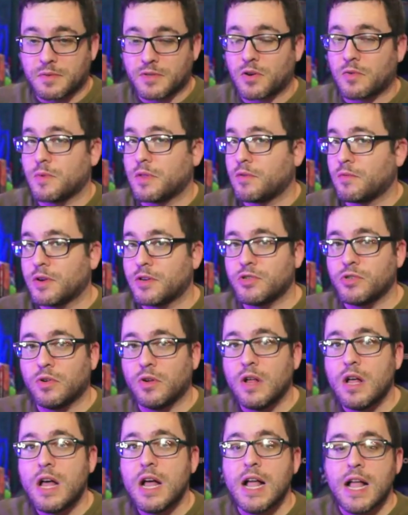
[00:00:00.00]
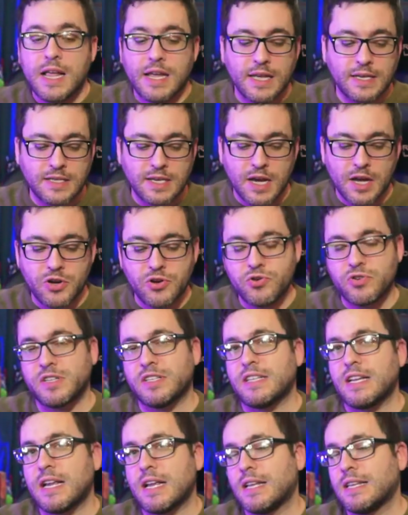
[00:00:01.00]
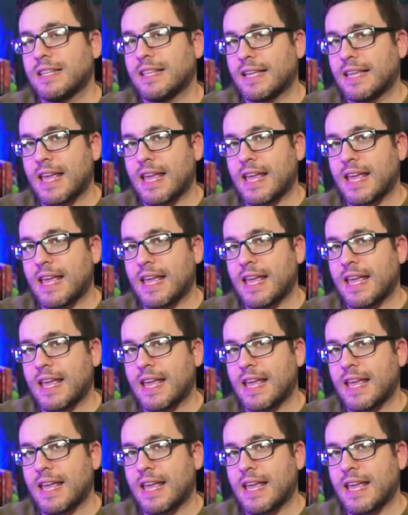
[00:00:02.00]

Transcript: Start with the original get to understand the